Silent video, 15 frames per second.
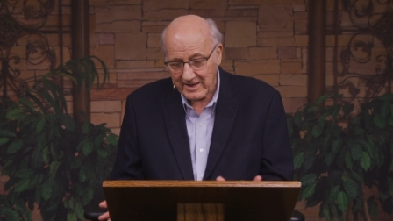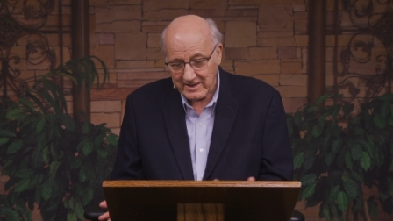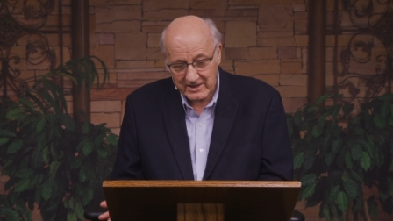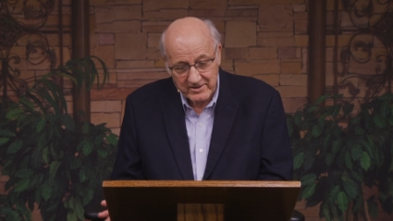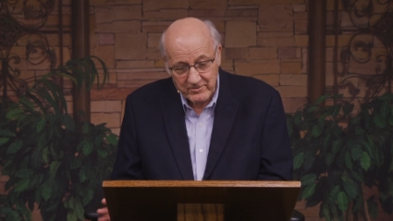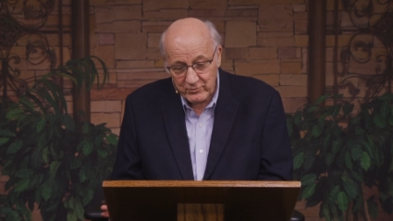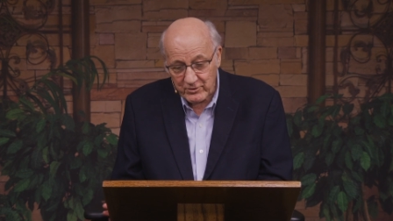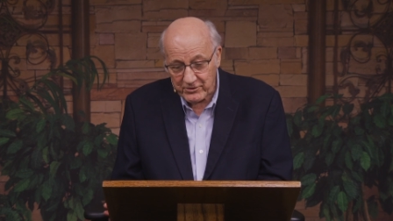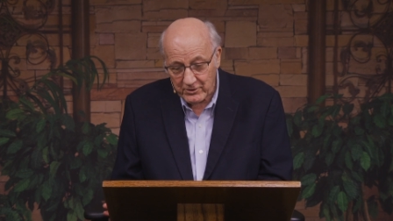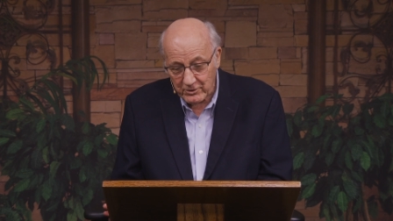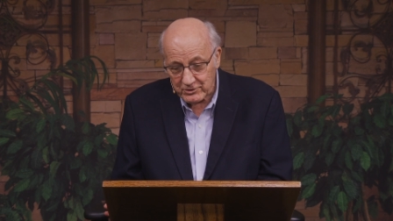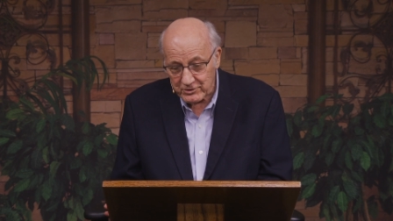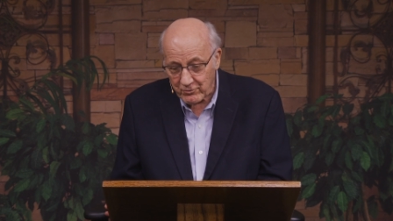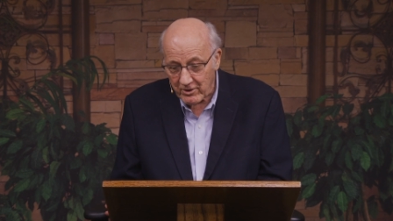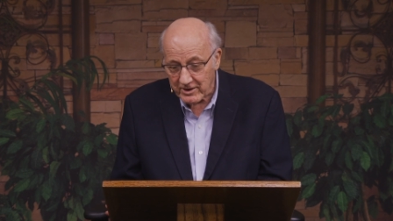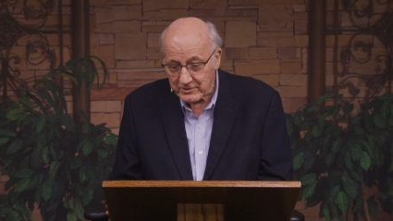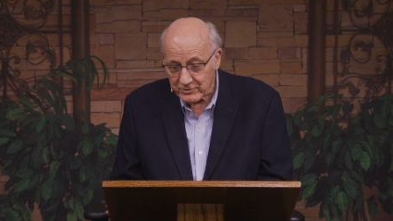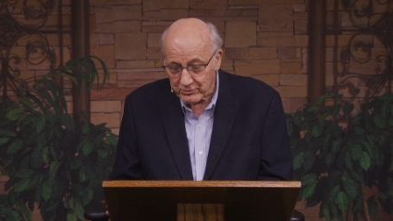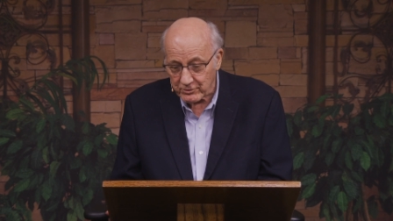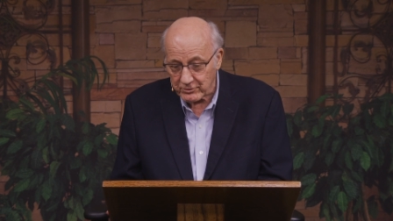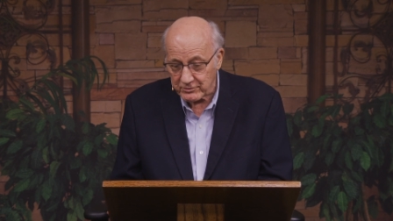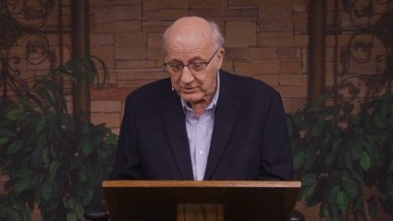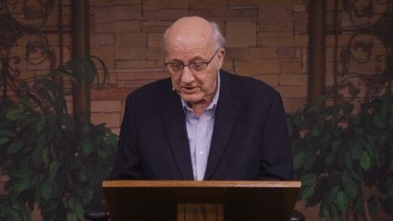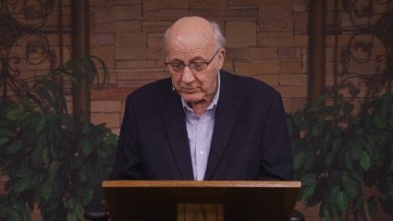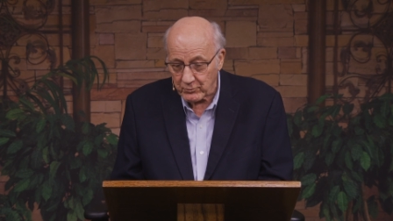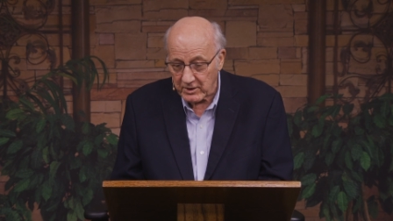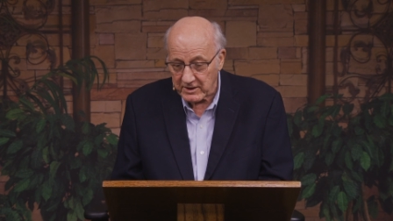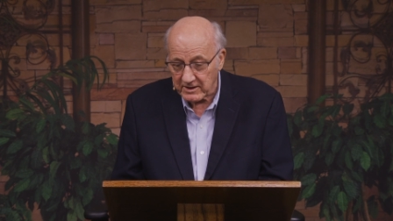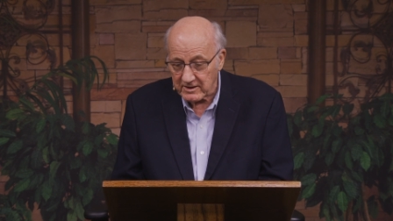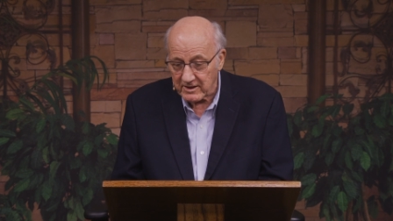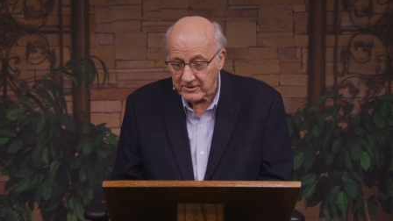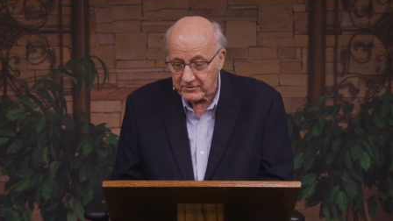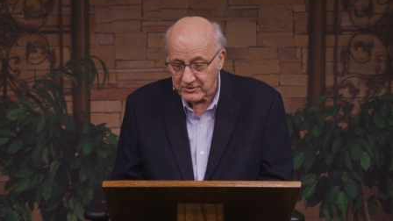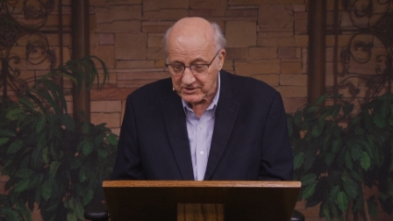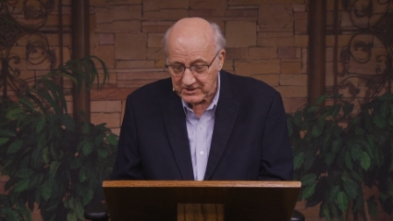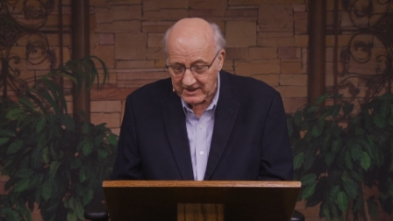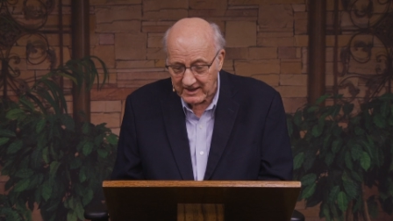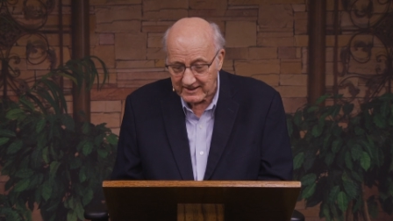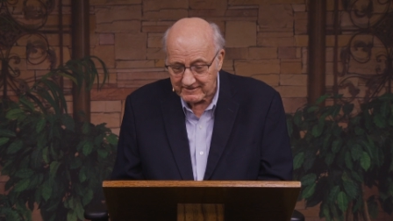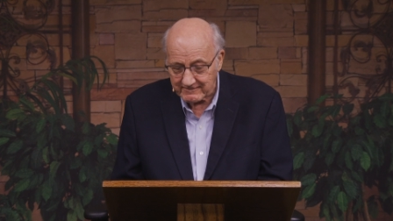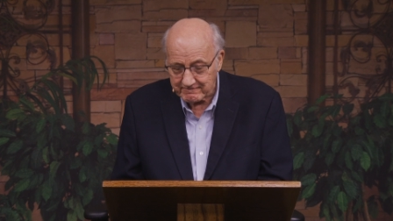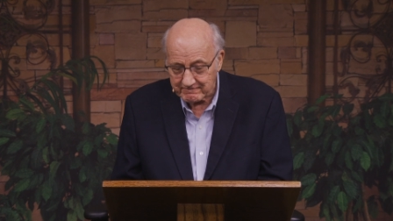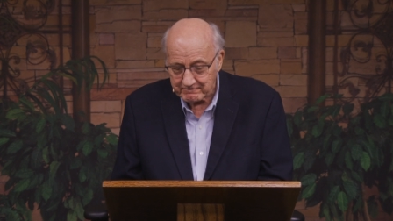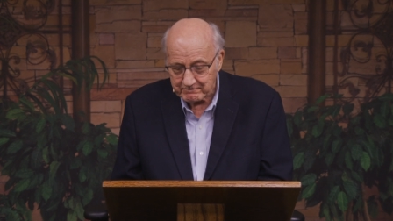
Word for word: and live with those great truths that we can understand.